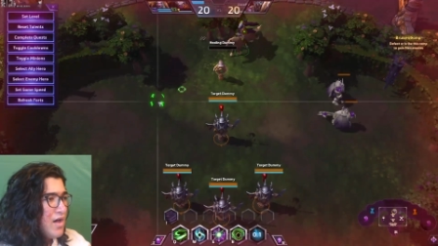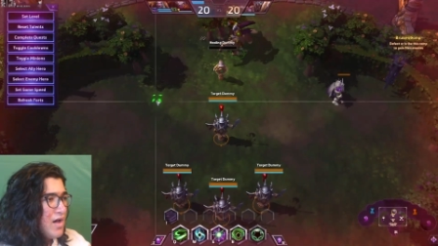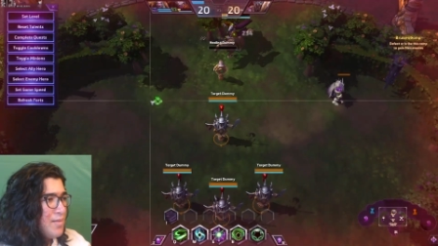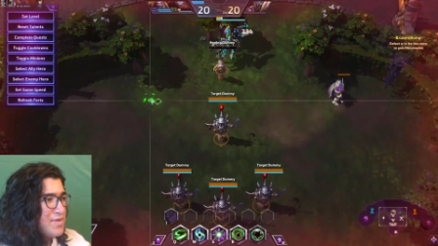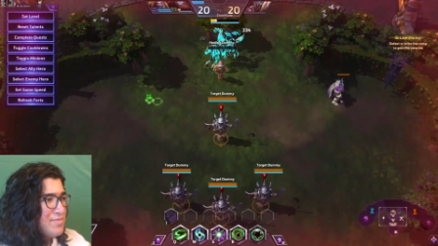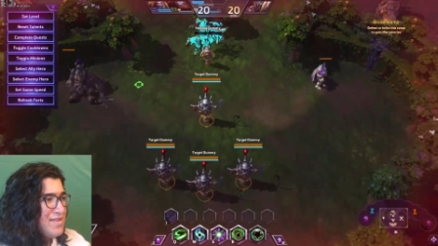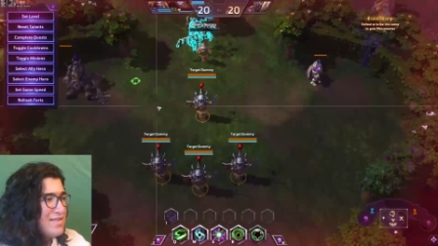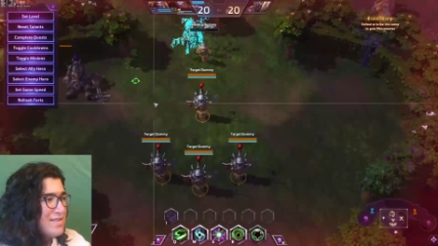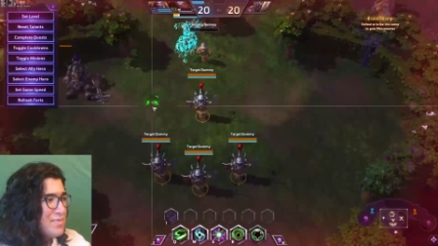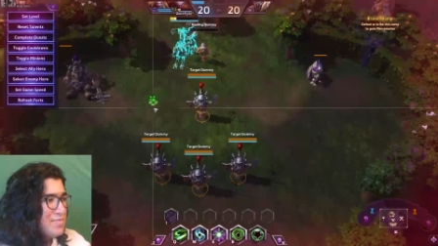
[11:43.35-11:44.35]
But the main
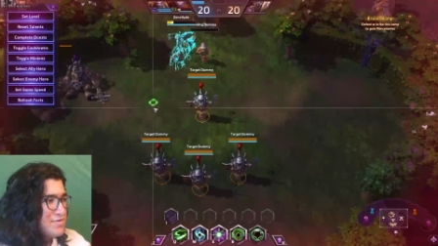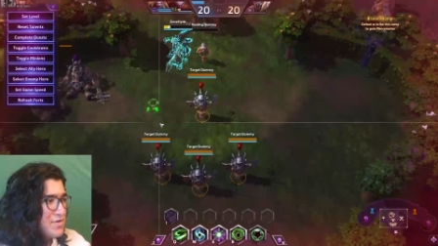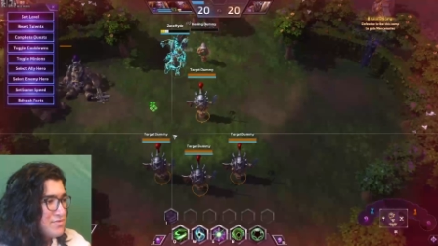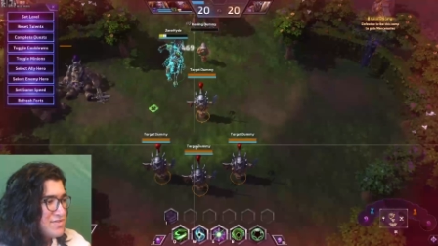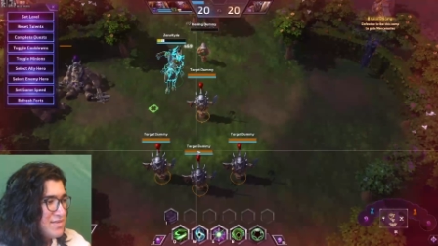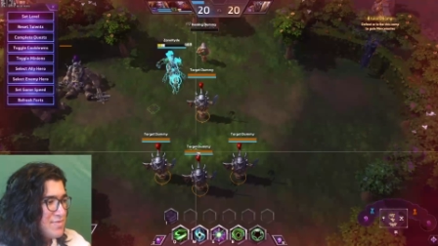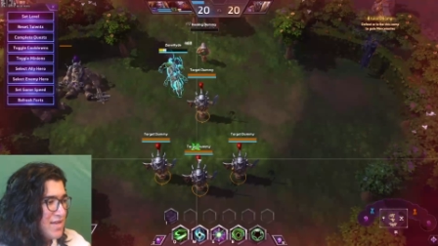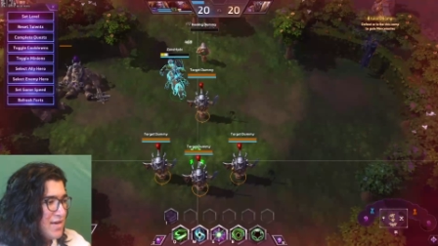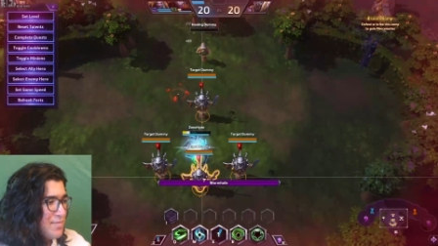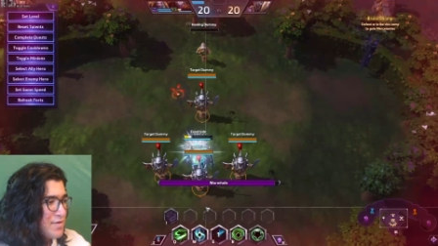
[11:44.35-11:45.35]
thing that people don't seem to
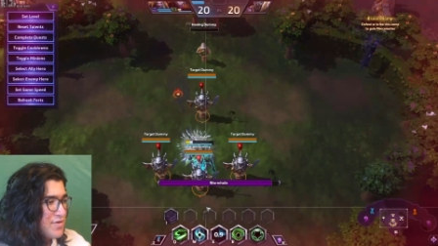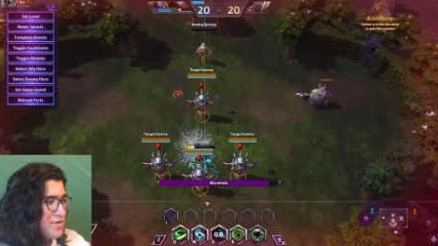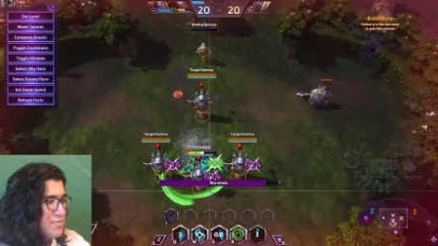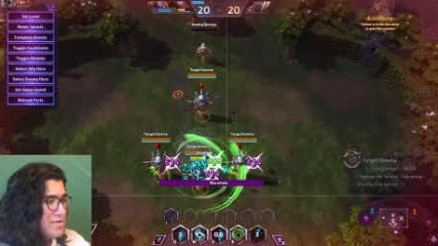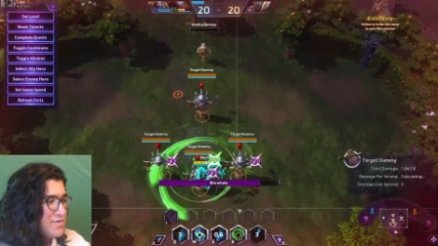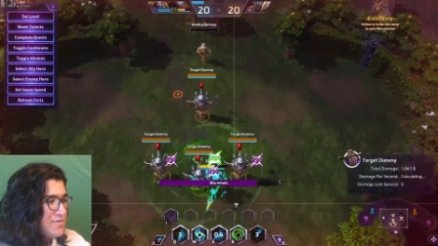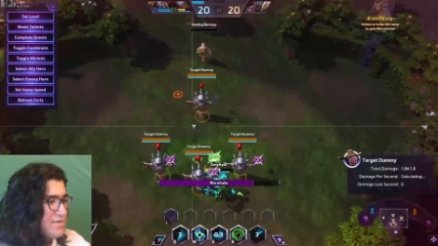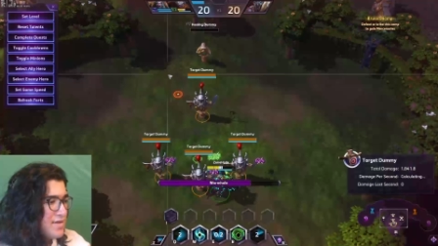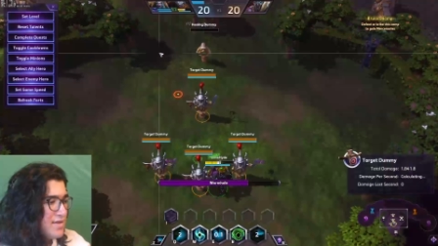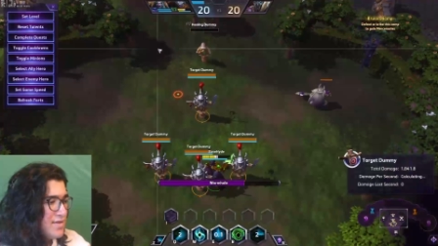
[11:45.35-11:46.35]
get about the Q build
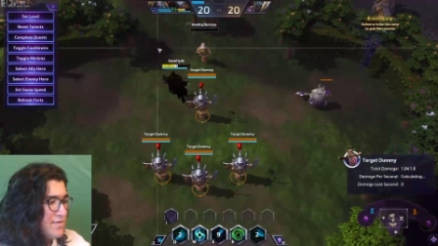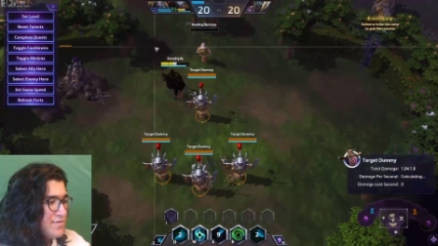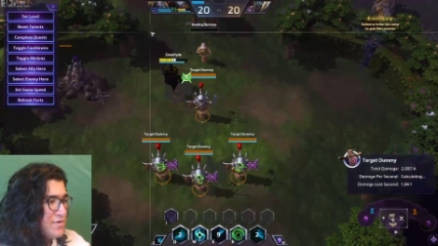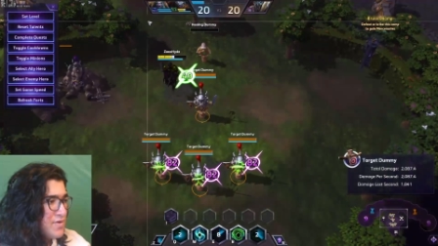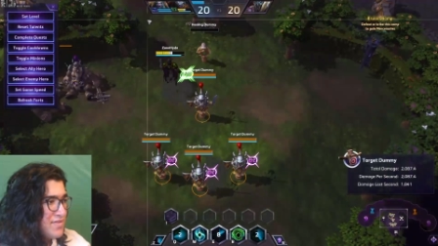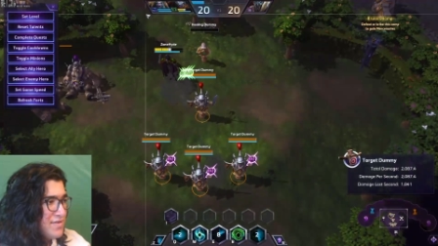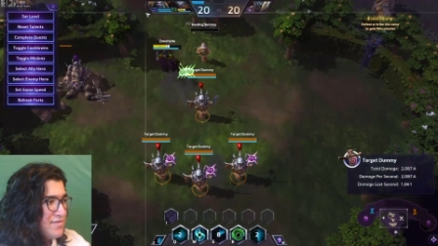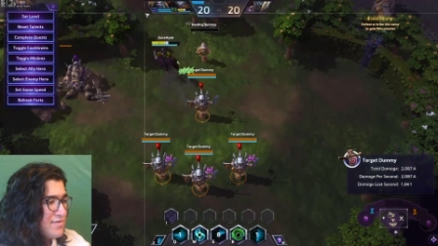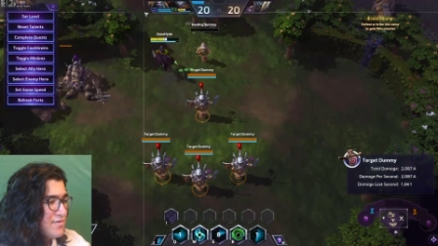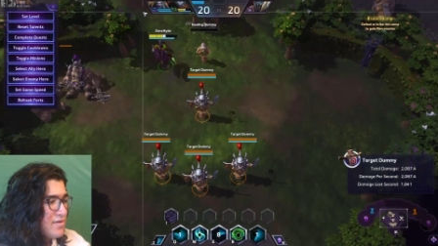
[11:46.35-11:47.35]
is doing this.